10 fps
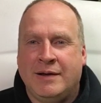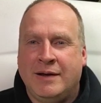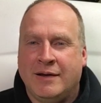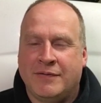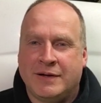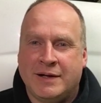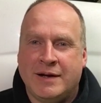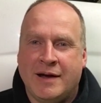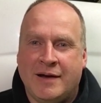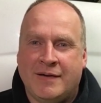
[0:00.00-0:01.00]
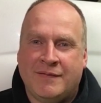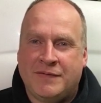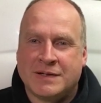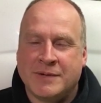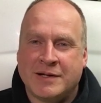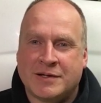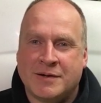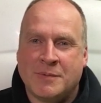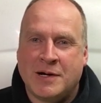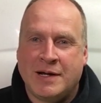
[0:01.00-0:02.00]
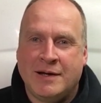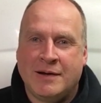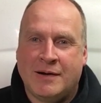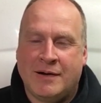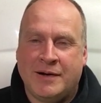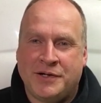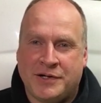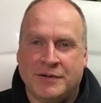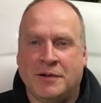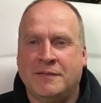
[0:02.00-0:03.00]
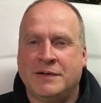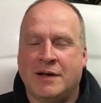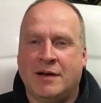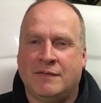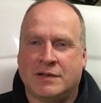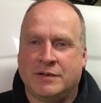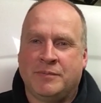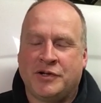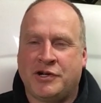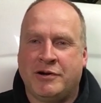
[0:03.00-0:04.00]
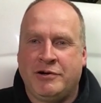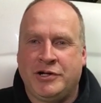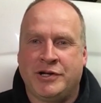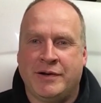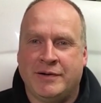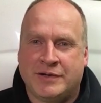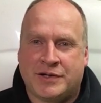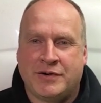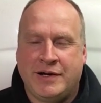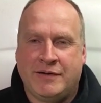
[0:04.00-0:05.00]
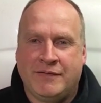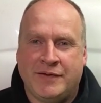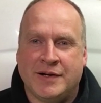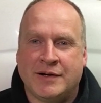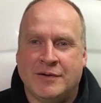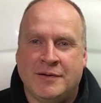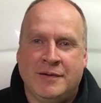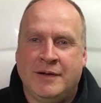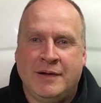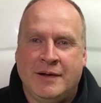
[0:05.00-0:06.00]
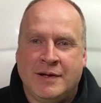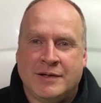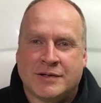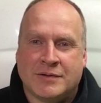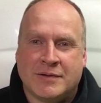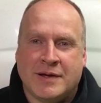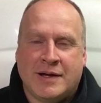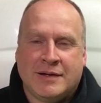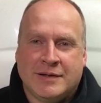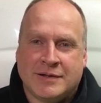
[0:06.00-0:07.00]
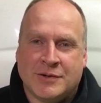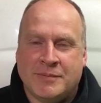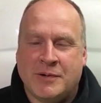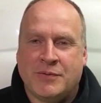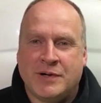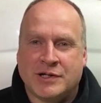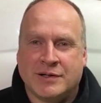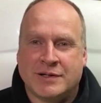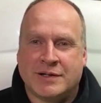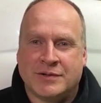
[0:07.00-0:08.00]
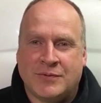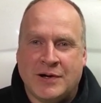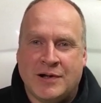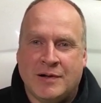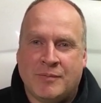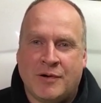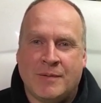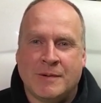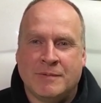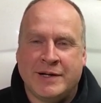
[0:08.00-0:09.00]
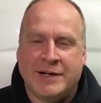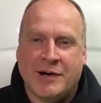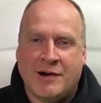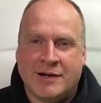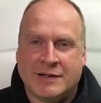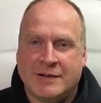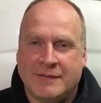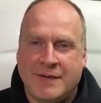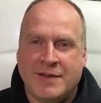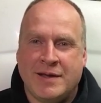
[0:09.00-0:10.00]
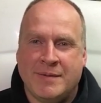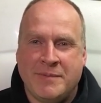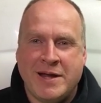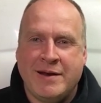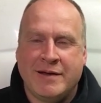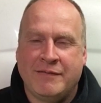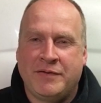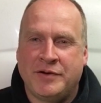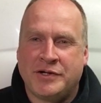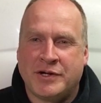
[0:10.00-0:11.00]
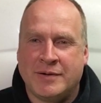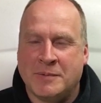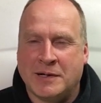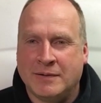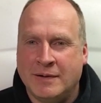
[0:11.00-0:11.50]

if I did have some extra money, I'd sure love to have a supercharged street vehicle. So that is on my wish list as well. Probably not in the immediate future, but